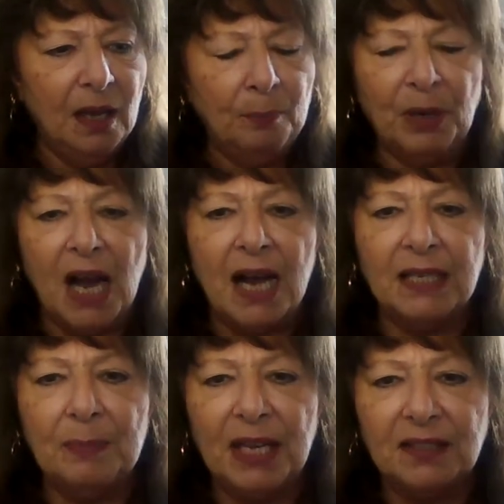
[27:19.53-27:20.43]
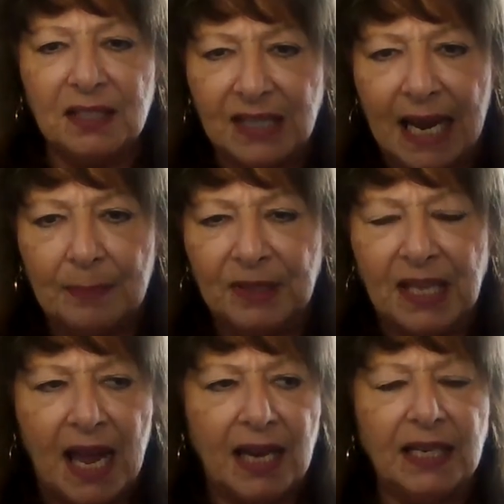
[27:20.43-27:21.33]
Pagani made the statement
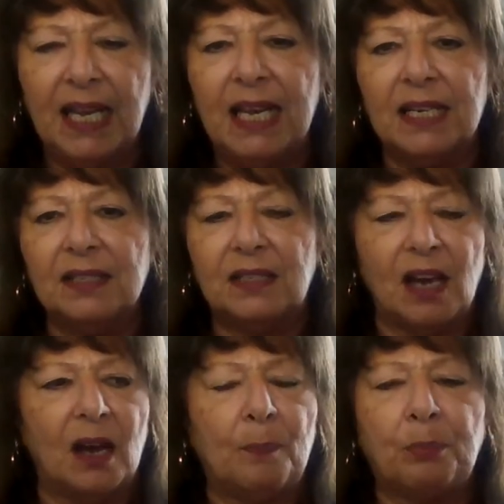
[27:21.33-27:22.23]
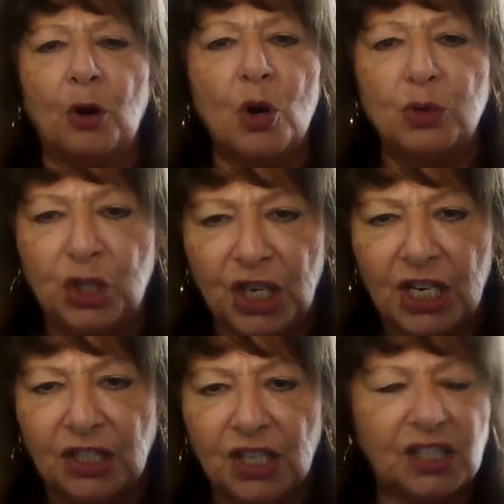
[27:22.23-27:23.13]
that he is
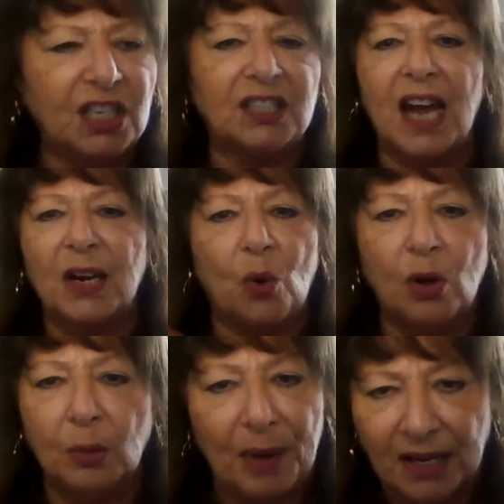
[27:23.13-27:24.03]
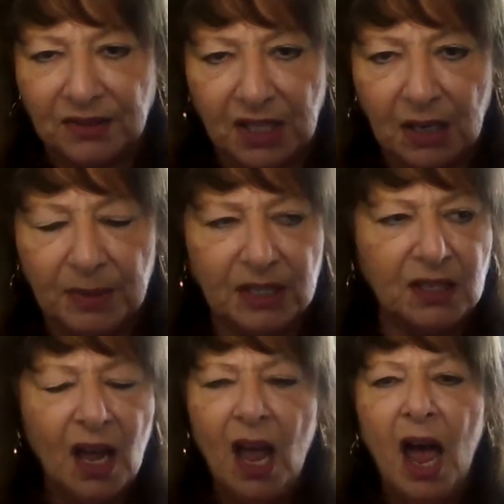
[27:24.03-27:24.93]
pro-Jesus. He's not all about
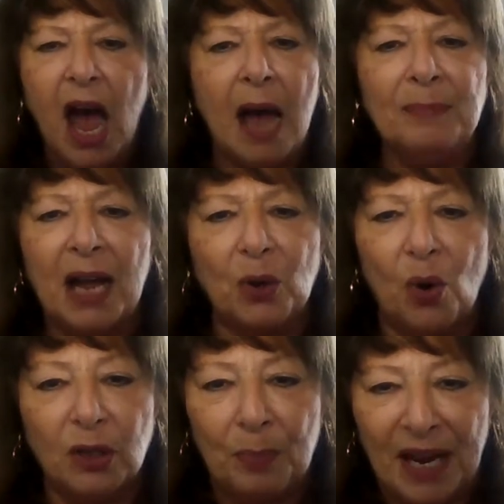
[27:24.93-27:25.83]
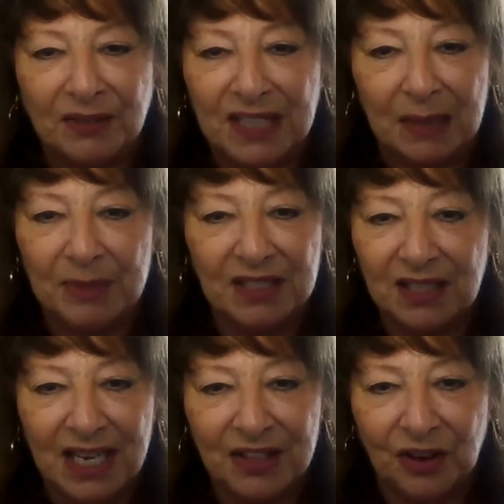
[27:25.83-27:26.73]
demons. I'm not all about
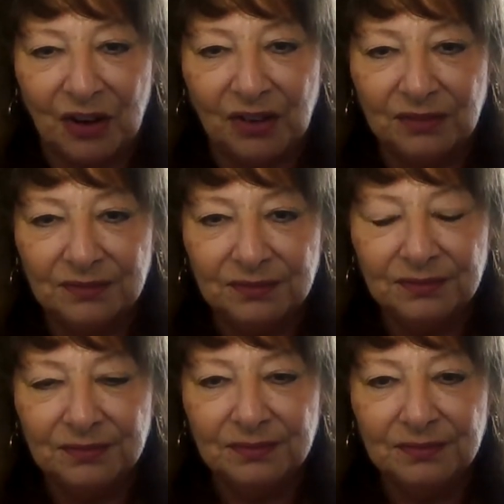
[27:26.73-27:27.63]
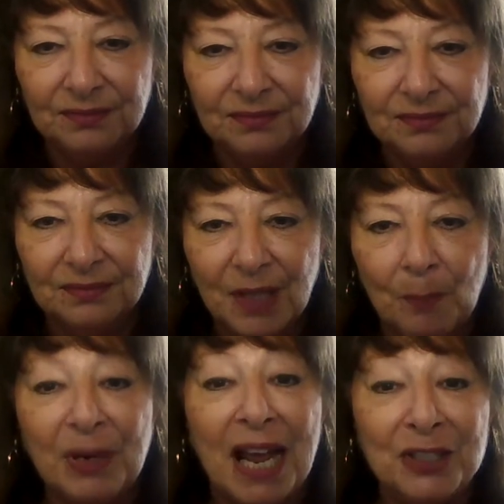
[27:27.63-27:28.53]
demons either.
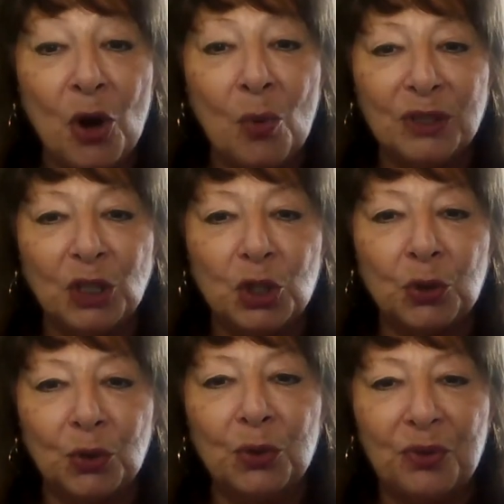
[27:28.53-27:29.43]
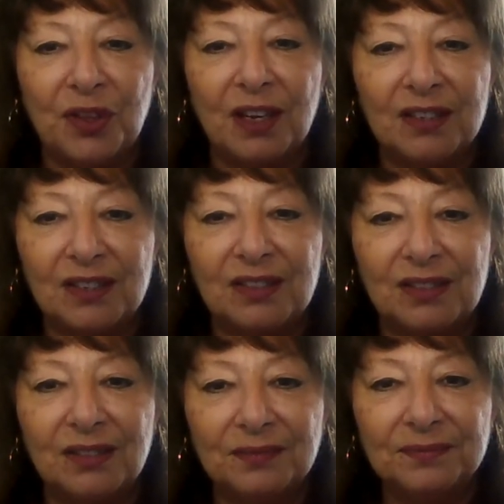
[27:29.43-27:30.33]
But I know what the truth
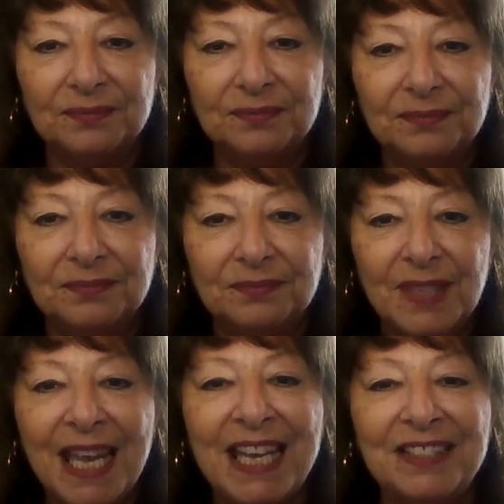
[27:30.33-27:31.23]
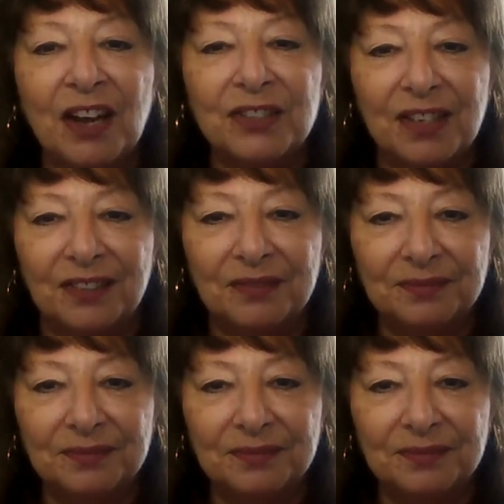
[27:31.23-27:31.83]
is. He doesn't.